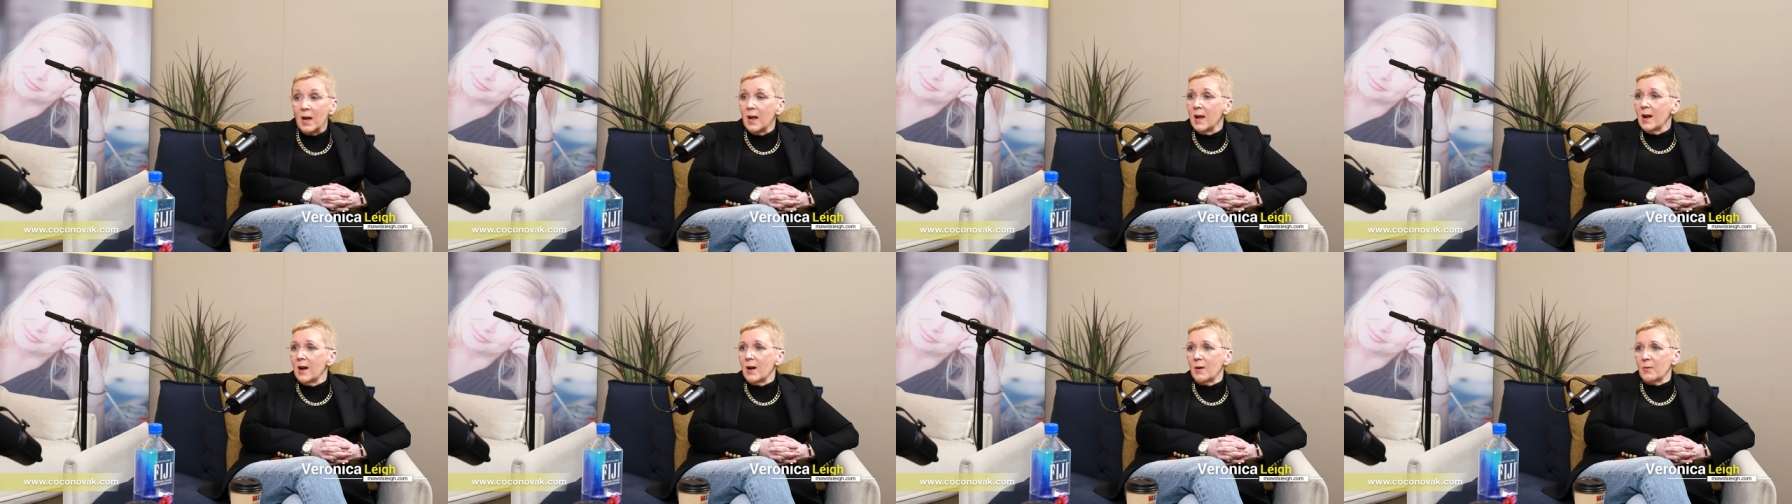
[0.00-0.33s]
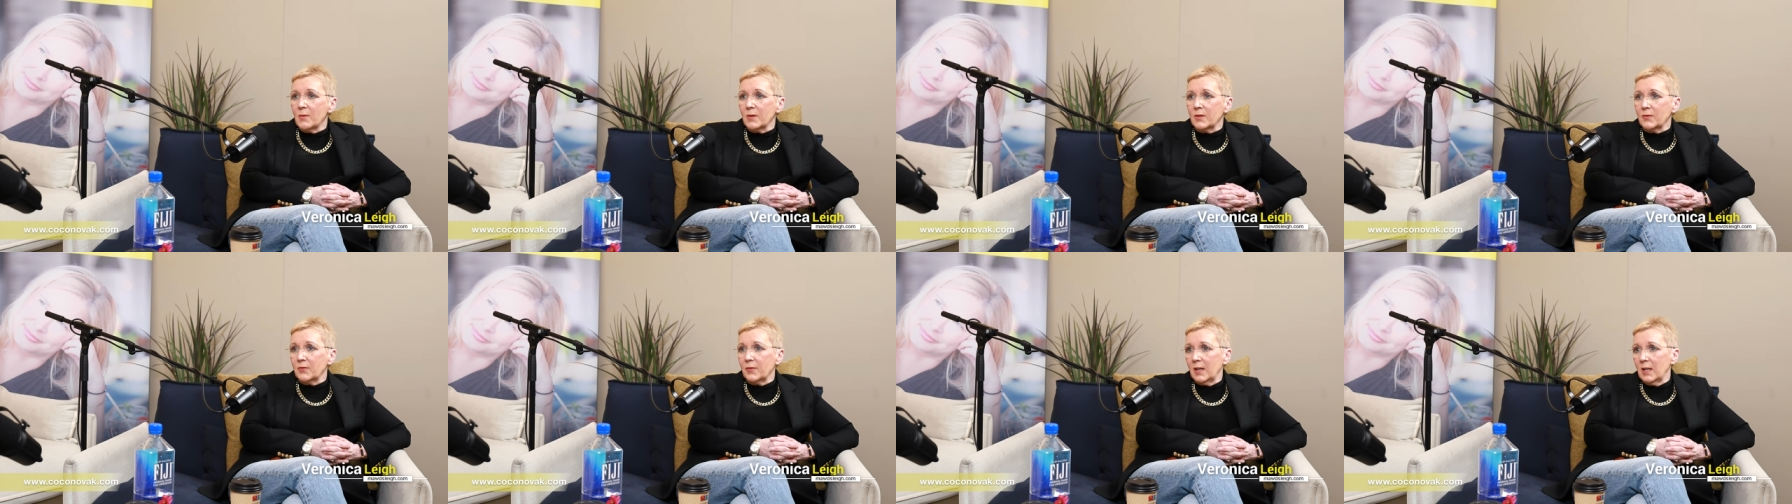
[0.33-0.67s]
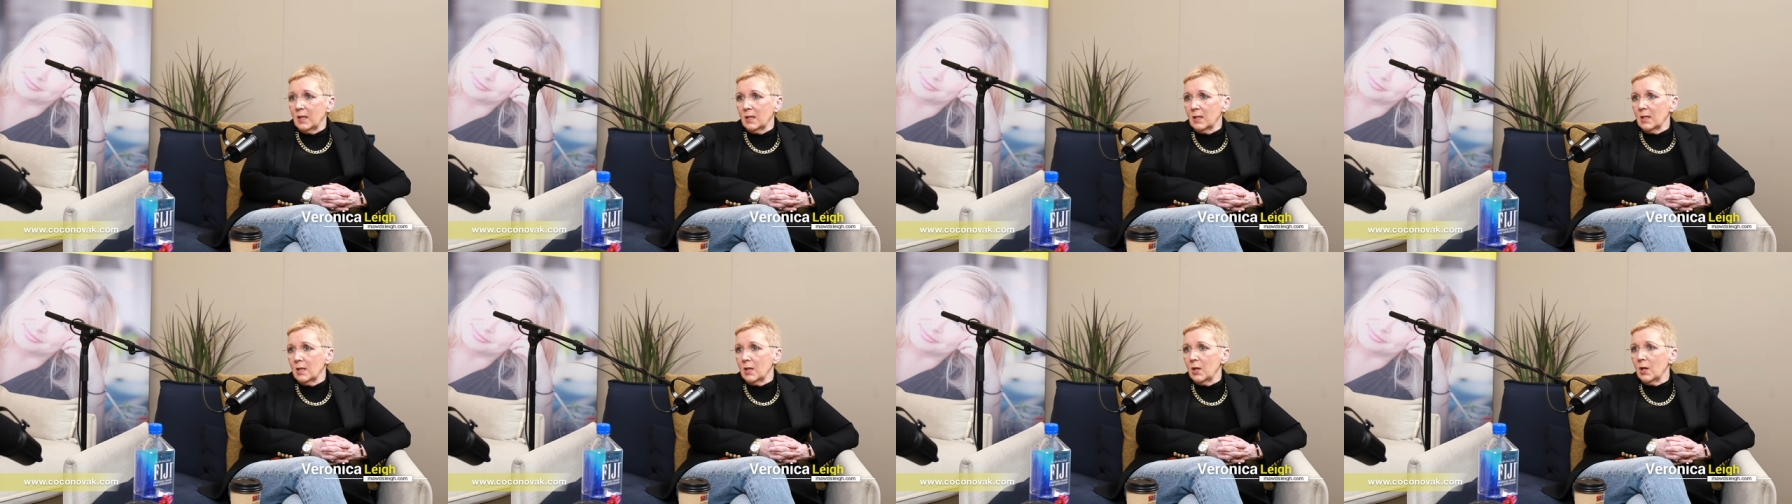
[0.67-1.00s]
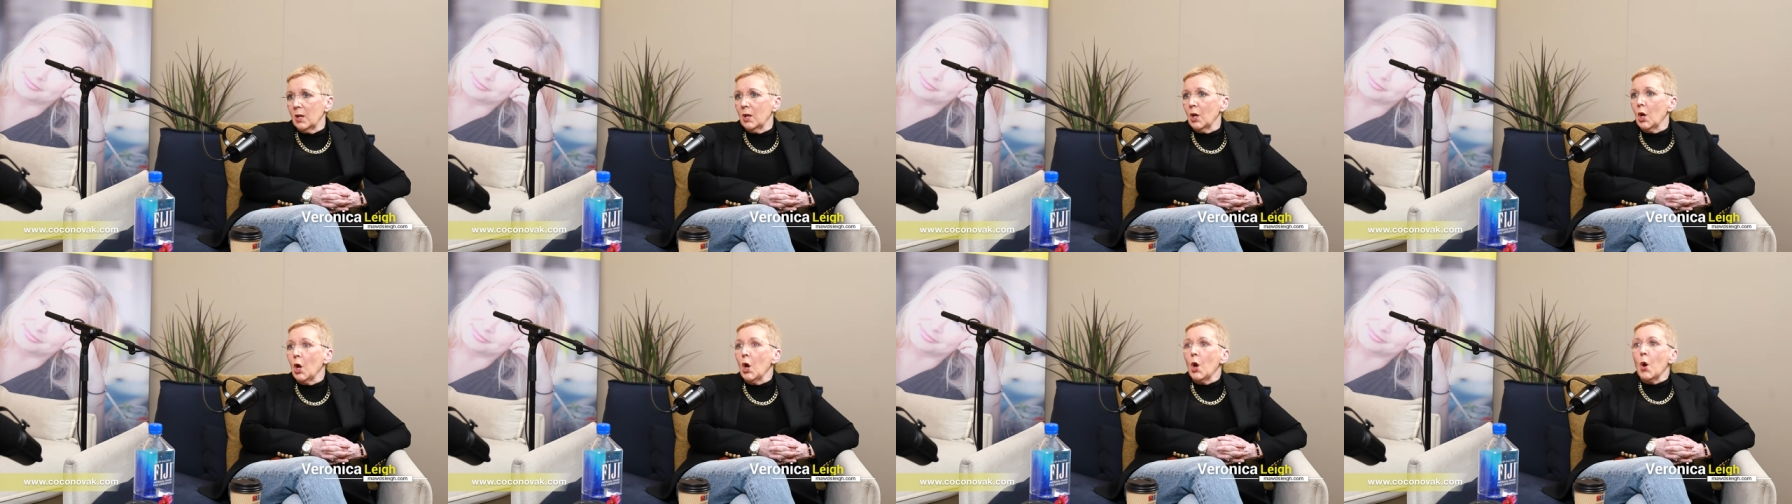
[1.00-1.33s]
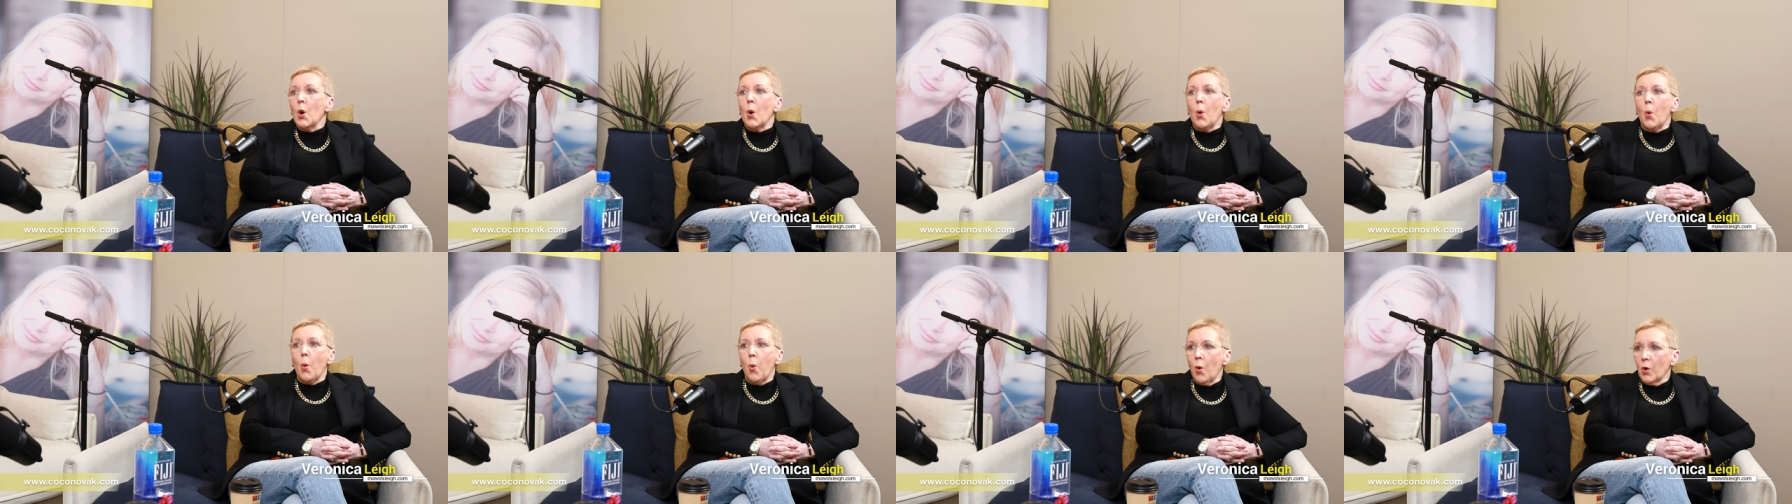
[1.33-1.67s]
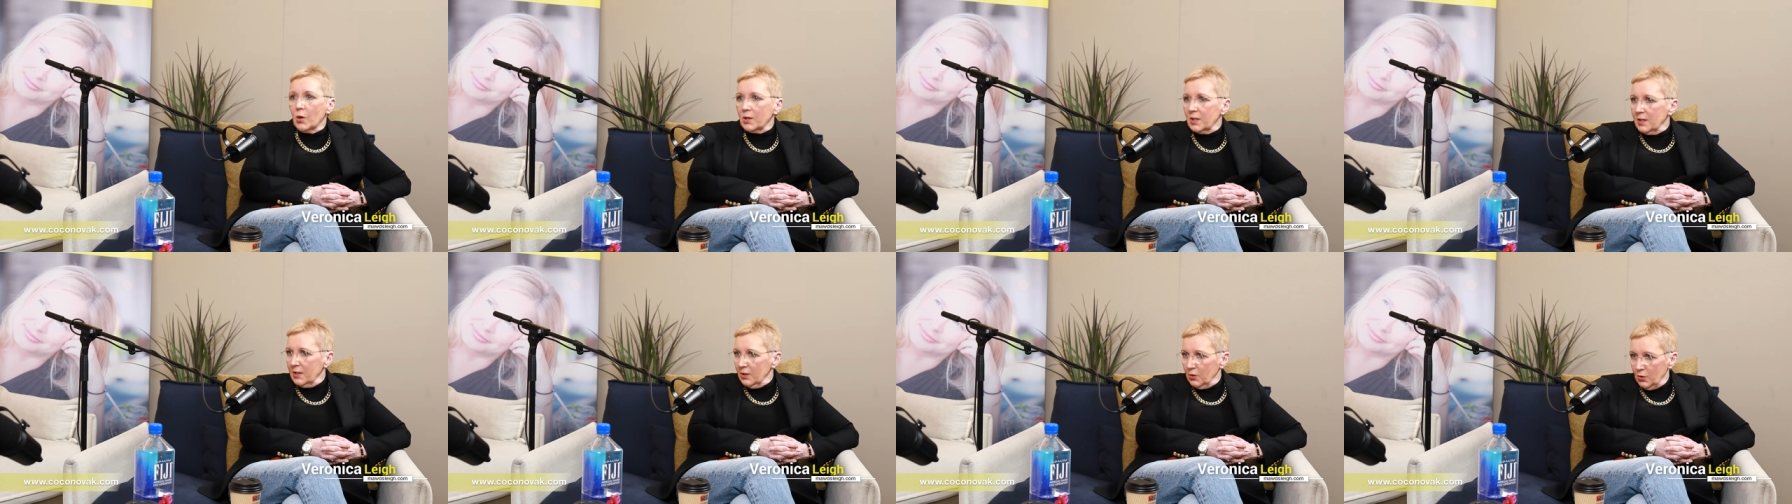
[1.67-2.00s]
Right. I was frightened of what
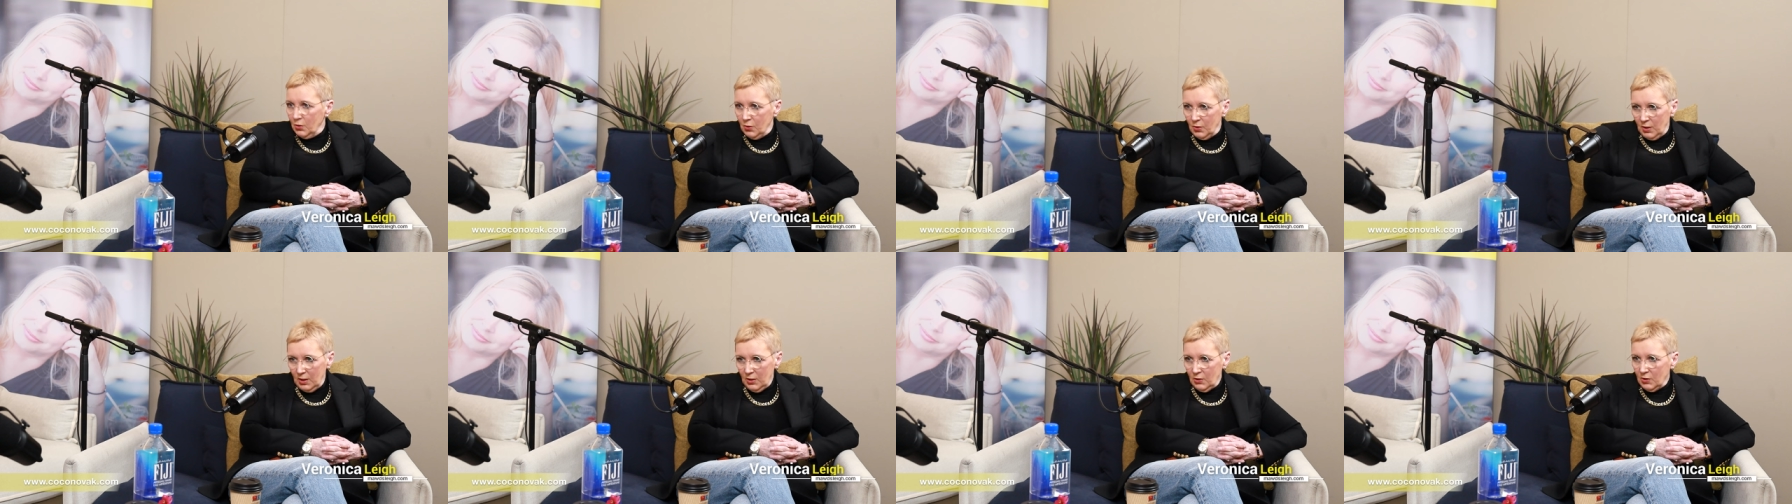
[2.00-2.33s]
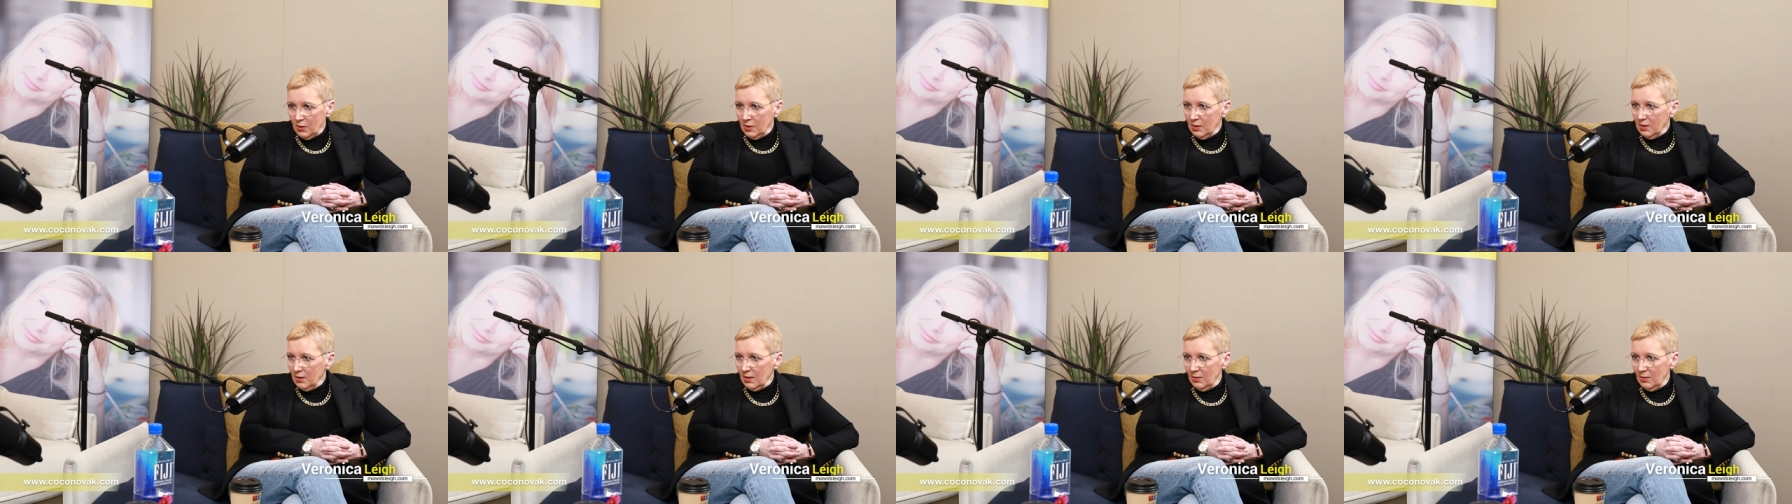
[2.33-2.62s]
situations